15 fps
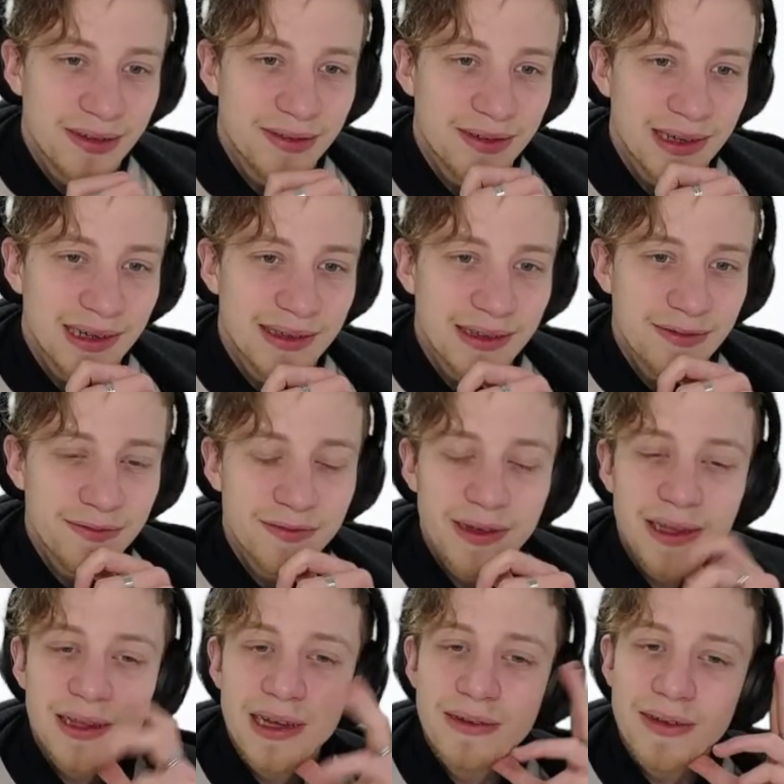What does it
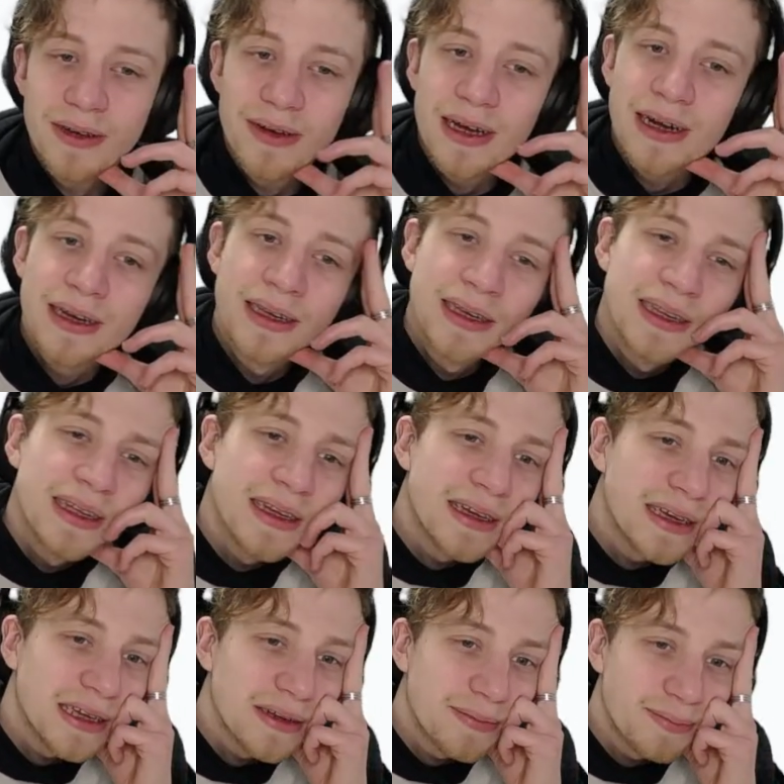feel like when you are
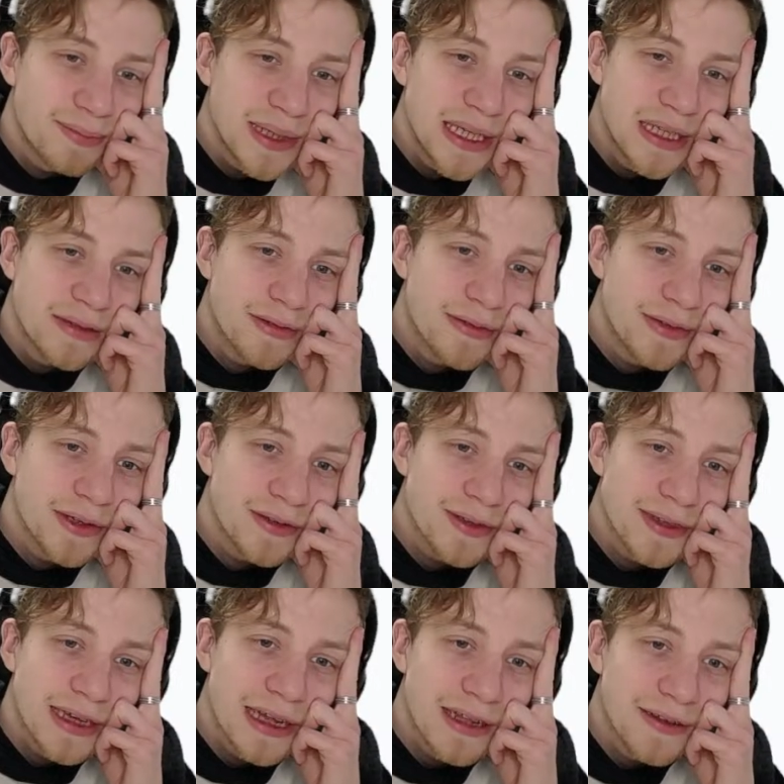in peace with
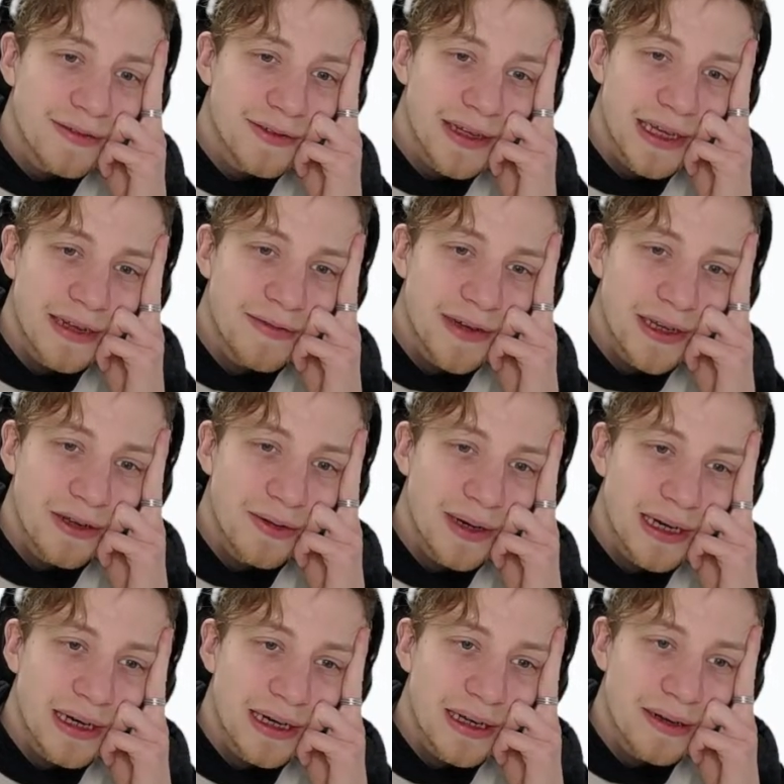yourself and when you
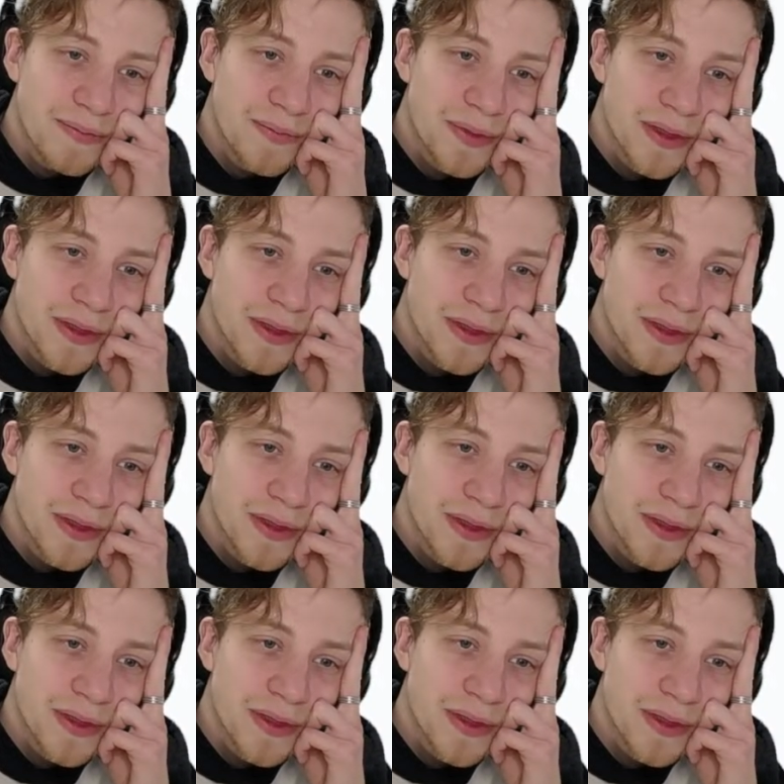are